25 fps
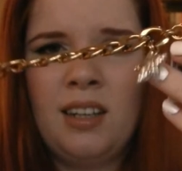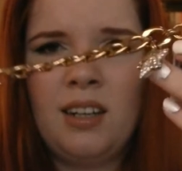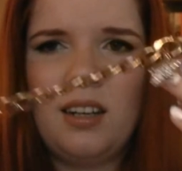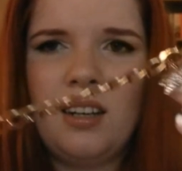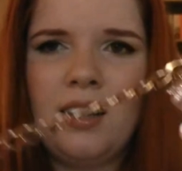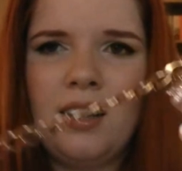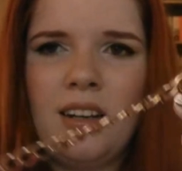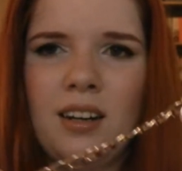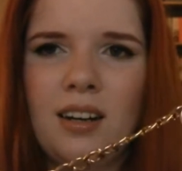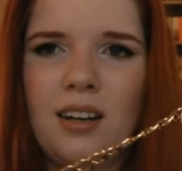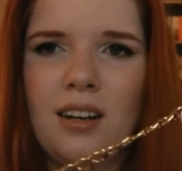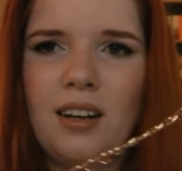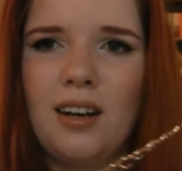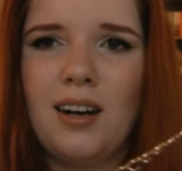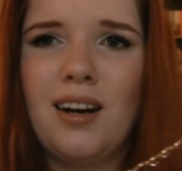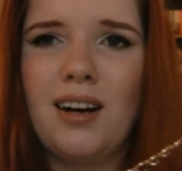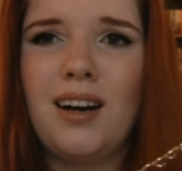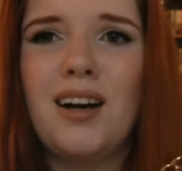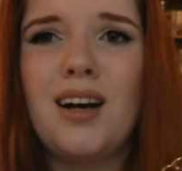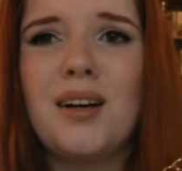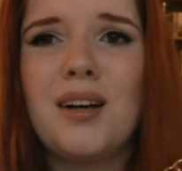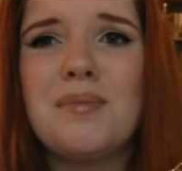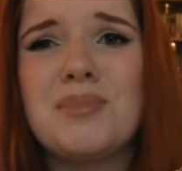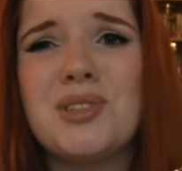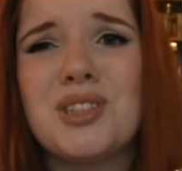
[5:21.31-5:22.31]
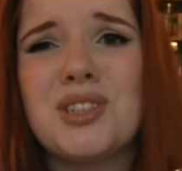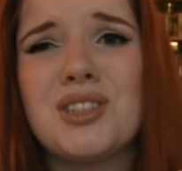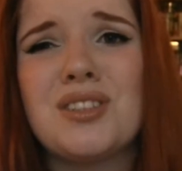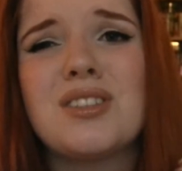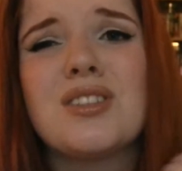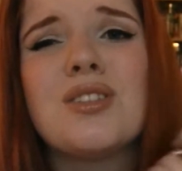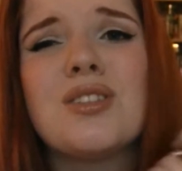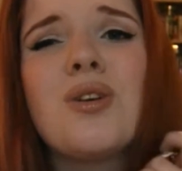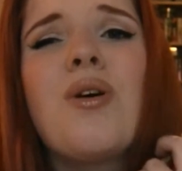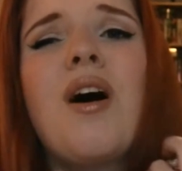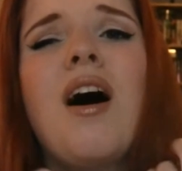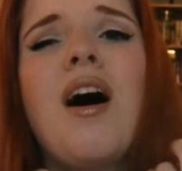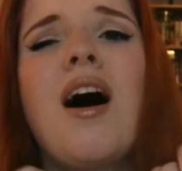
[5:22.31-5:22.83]
Oh, I'm just
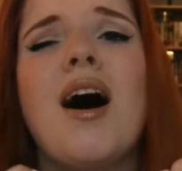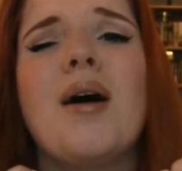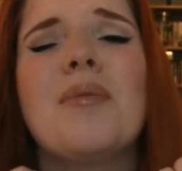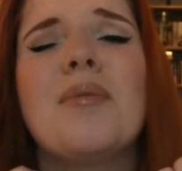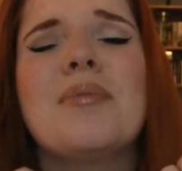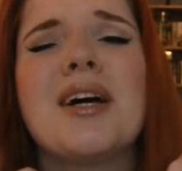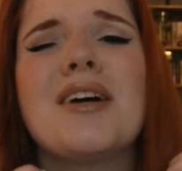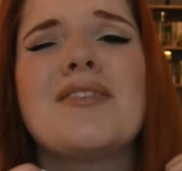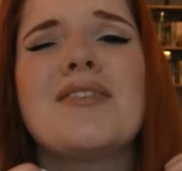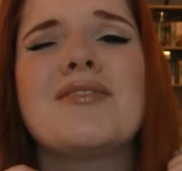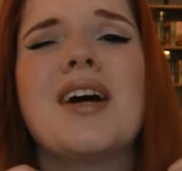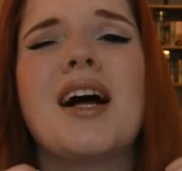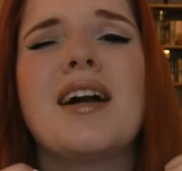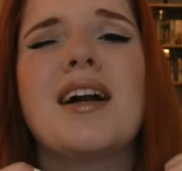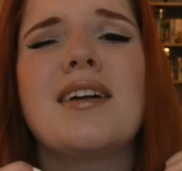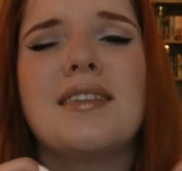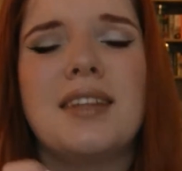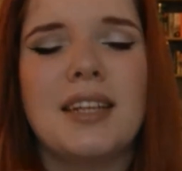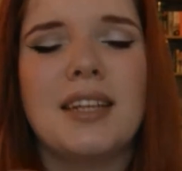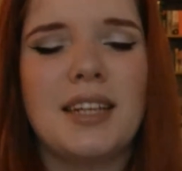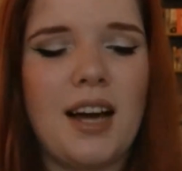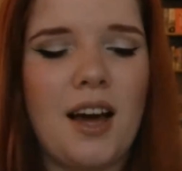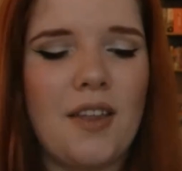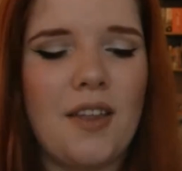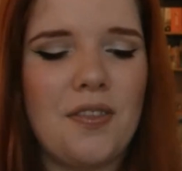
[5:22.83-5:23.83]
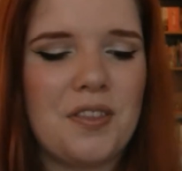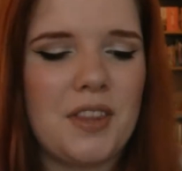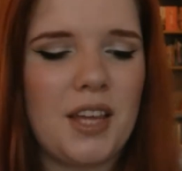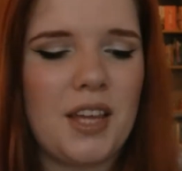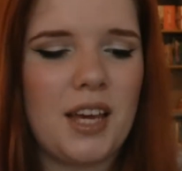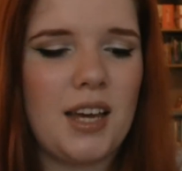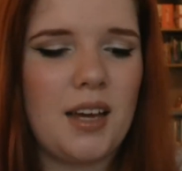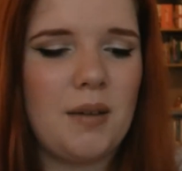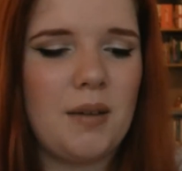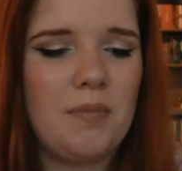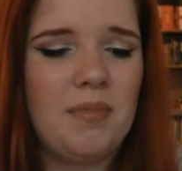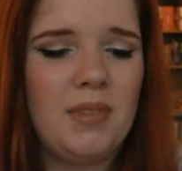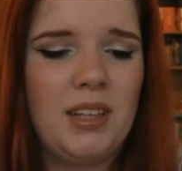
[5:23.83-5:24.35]
so happy I finally got
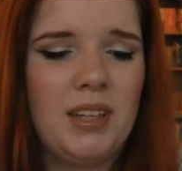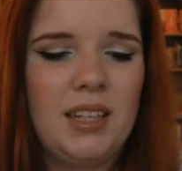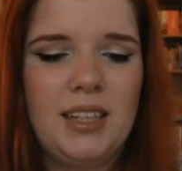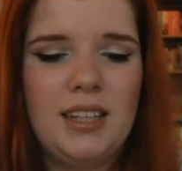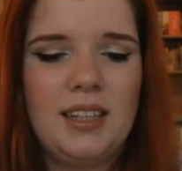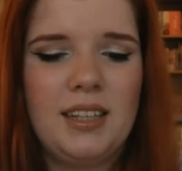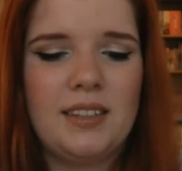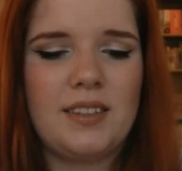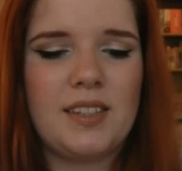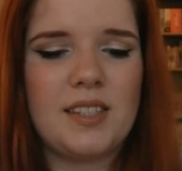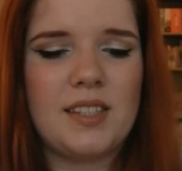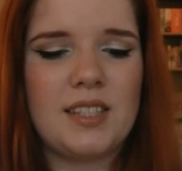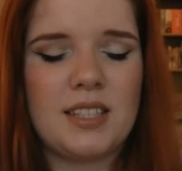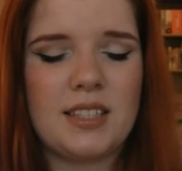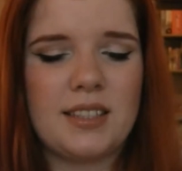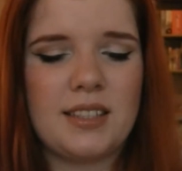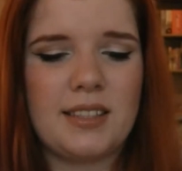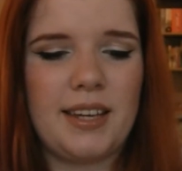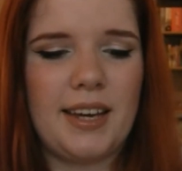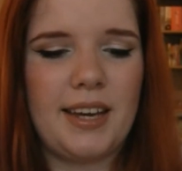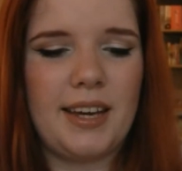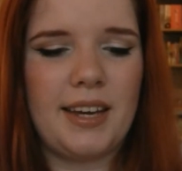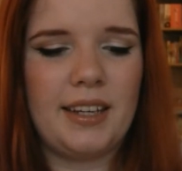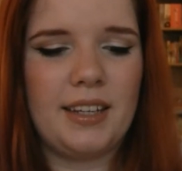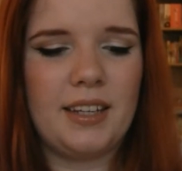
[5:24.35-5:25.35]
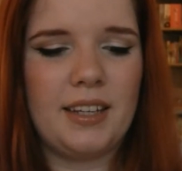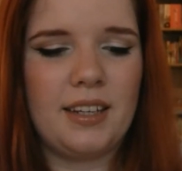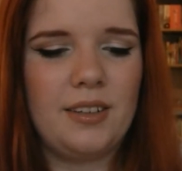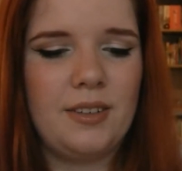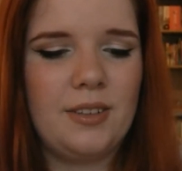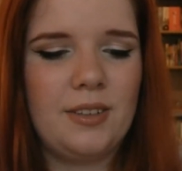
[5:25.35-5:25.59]
them. This is like